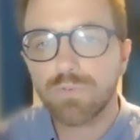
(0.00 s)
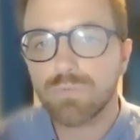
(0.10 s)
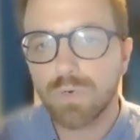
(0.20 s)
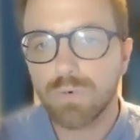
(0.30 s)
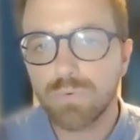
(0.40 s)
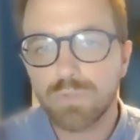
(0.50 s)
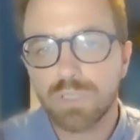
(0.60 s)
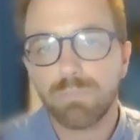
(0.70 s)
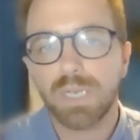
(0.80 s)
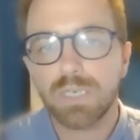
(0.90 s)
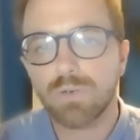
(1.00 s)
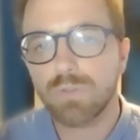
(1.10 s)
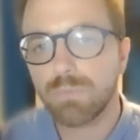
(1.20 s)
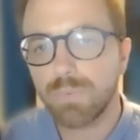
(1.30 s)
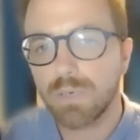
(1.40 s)
roles depending on the
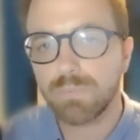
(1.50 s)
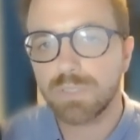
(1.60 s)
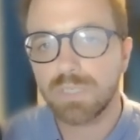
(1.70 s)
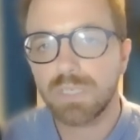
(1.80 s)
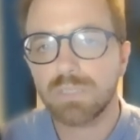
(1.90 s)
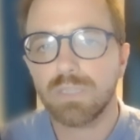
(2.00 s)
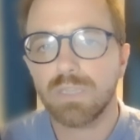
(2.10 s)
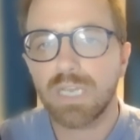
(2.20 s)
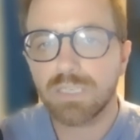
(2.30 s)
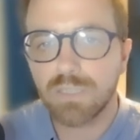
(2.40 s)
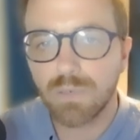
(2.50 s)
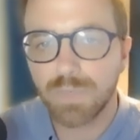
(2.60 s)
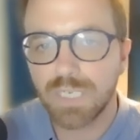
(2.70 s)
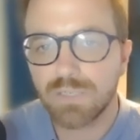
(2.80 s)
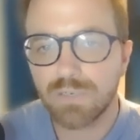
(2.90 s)
purposes and their
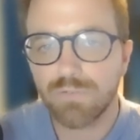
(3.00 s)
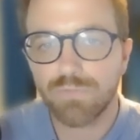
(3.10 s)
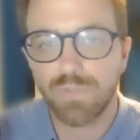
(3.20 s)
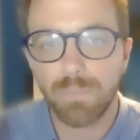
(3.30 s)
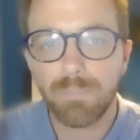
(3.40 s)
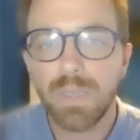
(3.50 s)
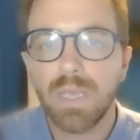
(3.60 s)
determination of them.